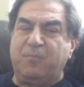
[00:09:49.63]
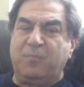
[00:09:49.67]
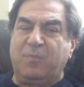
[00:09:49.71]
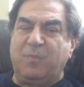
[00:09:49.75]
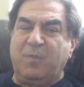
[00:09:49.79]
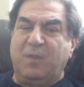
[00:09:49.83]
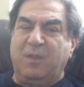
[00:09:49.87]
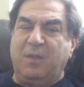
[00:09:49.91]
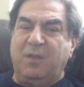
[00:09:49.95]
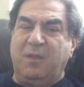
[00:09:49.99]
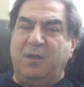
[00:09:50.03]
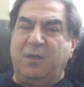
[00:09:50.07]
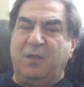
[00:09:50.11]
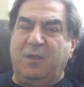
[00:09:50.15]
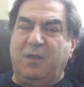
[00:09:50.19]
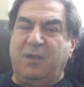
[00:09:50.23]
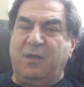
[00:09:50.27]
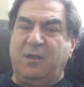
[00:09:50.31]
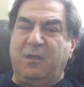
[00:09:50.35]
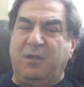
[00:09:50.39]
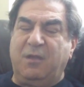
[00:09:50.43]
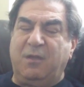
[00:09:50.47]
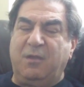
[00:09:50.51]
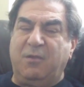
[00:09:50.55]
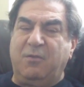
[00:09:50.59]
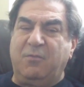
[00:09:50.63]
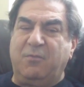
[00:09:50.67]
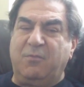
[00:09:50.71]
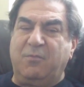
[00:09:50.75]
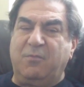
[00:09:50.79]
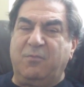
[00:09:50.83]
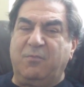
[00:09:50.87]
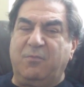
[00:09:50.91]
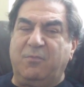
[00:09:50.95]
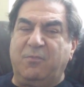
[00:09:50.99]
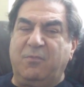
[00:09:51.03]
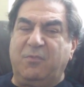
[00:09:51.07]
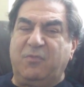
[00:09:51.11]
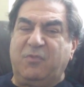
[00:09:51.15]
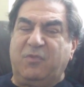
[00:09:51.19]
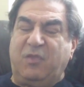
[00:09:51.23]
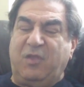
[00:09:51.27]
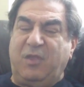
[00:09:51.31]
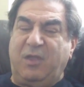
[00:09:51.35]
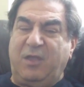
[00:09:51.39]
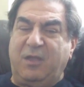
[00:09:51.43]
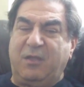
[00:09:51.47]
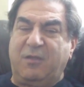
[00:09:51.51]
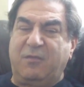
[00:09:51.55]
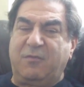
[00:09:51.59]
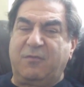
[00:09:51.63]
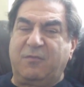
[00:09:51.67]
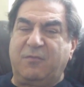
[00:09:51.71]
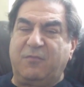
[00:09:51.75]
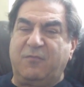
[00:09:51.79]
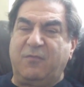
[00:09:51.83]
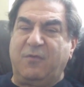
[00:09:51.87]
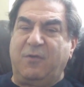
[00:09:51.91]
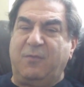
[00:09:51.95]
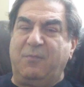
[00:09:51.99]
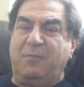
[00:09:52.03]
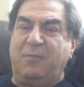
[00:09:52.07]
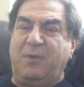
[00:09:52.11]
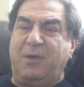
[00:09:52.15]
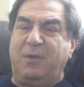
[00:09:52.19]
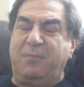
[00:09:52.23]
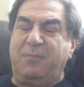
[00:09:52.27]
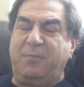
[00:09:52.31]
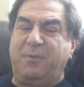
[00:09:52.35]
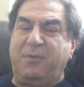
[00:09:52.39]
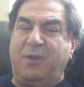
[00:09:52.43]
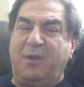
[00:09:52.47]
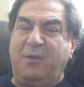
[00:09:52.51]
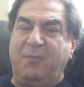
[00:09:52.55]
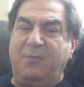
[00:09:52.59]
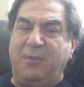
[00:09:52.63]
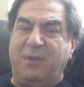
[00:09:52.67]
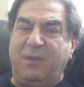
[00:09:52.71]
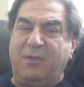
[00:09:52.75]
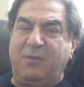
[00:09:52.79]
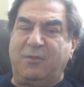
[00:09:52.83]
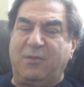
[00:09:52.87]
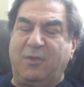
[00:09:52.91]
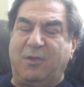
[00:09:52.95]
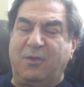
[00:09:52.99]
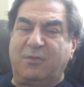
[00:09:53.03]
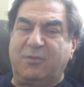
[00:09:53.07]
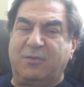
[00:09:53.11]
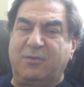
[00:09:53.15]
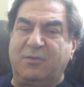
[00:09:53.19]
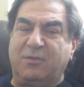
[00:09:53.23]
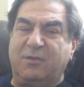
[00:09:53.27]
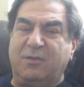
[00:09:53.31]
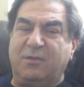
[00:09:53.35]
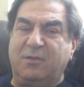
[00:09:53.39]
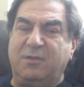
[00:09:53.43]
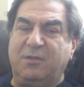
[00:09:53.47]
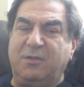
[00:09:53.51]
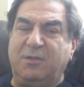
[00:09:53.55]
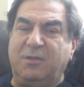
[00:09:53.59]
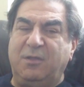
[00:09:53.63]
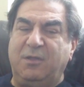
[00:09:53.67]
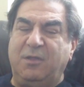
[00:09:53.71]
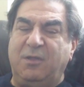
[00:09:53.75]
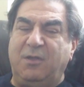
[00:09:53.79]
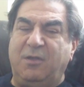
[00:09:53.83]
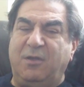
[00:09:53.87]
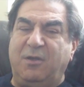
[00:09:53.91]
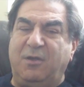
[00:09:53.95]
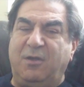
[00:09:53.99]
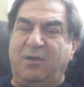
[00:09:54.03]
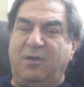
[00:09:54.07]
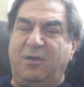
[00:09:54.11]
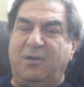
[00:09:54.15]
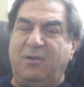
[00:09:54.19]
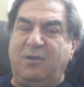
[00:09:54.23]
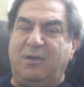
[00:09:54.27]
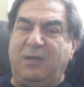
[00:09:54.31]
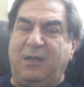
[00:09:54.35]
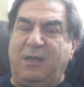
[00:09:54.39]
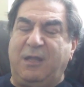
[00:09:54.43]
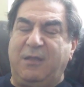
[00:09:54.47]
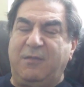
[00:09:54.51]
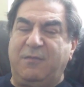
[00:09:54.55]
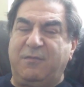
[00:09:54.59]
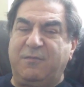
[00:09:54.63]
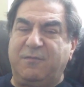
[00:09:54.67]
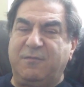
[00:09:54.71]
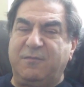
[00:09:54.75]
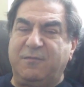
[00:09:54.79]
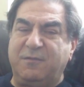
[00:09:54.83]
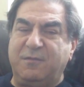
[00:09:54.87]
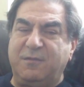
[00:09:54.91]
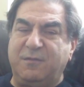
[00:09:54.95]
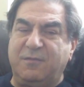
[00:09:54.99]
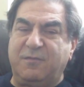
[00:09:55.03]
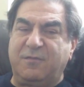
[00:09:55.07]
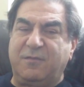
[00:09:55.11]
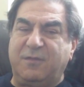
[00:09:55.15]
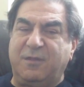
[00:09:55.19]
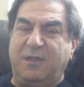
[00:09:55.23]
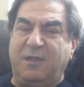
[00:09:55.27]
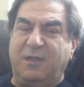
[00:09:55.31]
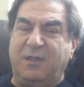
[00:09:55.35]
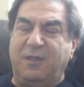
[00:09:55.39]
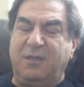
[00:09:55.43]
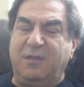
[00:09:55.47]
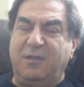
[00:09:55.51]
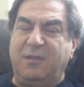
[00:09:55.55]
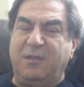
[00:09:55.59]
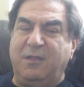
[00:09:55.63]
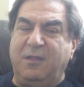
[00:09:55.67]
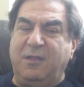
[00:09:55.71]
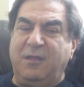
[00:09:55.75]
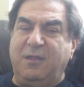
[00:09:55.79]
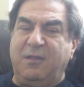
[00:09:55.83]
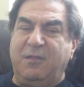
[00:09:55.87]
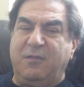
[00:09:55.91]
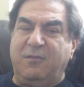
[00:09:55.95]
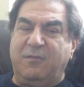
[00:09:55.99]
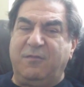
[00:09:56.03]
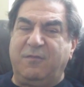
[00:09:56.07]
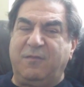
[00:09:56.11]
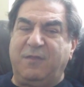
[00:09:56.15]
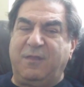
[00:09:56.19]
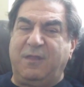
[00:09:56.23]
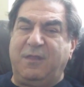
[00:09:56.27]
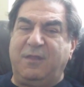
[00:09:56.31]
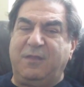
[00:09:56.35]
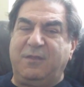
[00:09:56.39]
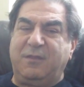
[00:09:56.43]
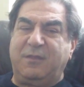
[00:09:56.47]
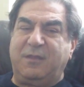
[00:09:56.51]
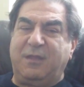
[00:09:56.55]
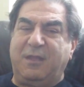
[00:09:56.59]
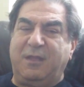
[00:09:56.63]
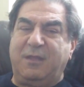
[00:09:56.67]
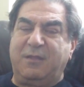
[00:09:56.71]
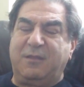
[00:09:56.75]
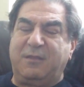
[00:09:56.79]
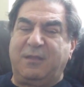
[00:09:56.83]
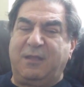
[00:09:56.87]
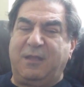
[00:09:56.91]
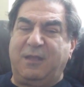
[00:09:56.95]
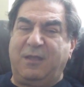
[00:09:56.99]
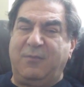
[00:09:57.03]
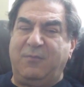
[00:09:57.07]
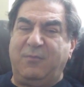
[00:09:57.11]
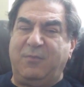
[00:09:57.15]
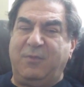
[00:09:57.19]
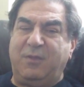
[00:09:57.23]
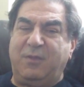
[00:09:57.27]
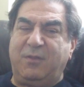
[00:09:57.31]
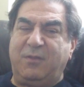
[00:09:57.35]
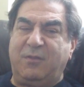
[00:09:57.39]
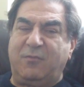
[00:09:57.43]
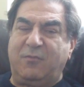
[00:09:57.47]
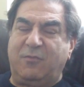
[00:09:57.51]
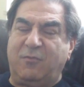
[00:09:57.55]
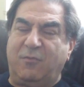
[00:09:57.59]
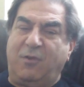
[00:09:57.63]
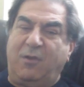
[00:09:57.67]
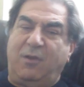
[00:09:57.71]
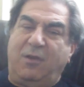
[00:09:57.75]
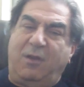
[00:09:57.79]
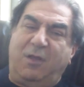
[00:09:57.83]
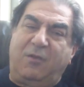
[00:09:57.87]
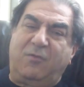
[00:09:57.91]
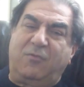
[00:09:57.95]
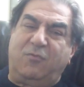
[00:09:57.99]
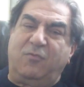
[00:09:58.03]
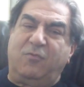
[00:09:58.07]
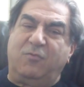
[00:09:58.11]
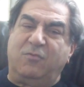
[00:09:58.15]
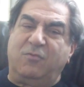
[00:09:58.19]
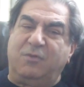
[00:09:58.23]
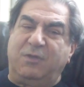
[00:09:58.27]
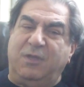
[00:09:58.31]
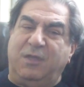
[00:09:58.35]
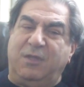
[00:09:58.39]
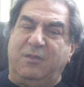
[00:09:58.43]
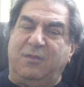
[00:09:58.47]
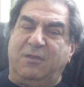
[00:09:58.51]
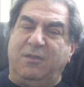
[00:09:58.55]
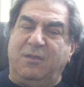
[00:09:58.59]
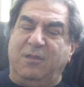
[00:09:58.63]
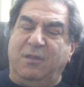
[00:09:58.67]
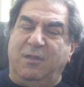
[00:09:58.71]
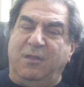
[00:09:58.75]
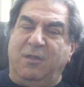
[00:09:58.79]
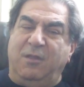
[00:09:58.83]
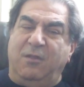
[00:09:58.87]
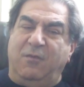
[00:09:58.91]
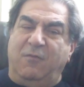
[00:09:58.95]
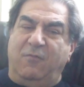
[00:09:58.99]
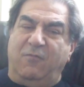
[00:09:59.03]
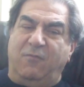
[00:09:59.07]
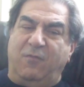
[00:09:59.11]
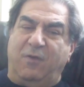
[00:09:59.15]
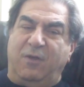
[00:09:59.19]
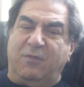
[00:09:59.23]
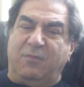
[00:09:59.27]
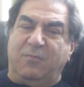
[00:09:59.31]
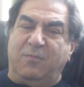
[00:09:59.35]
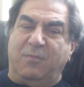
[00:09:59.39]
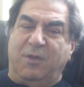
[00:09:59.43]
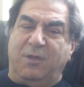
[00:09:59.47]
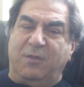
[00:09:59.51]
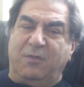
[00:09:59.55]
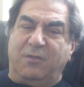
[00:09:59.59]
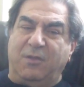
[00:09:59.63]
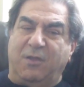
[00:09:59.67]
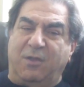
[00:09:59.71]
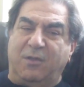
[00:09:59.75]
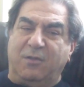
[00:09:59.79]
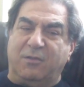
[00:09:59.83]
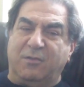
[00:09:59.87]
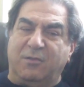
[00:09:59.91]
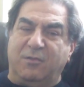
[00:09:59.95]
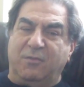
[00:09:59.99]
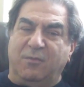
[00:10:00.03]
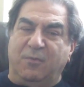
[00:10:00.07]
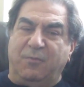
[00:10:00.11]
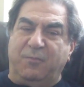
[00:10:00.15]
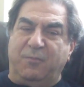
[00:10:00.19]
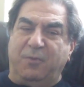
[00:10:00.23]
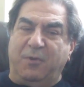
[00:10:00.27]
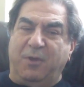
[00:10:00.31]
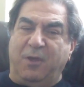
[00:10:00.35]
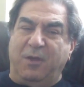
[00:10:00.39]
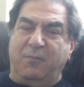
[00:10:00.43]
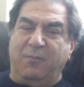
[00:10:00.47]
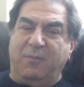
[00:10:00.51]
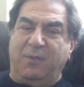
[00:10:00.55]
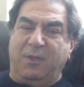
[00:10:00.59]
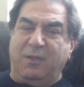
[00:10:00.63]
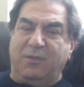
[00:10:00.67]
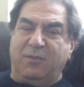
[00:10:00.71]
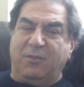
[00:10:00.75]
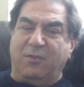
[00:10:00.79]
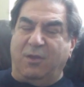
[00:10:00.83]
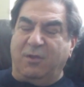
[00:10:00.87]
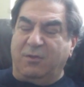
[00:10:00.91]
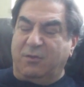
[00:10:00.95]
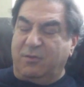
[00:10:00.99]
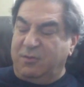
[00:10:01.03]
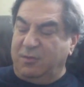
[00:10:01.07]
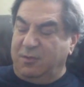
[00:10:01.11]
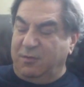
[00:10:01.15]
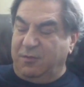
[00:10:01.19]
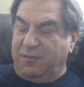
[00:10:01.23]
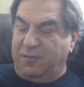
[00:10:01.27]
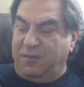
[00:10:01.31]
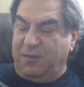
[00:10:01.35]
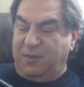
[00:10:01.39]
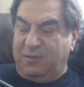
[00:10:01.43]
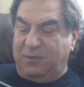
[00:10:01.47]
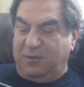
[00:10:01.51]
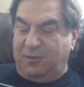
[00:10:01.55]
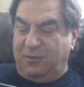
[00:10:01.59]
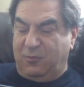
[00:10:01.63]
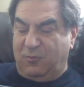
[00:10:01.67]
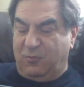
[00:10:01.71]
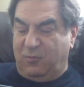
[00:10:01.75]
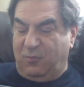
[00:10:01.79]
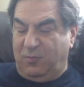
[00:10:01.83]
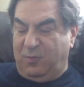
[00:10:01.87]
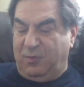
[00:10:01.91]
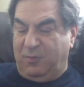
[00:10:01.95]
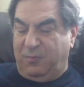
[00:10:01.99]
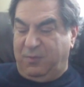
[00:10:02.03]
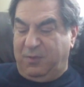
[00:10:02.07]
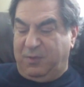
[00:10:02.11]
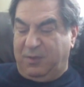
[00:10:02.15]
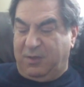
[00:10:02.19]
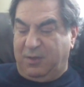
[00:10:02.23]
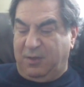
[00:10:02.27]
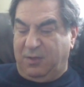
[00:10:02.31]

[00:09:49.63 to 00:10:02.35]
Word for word: uh, text from my primary doctor on last Thursday saying that Hamid, so I'd like to read what my primary doctor sent it to me because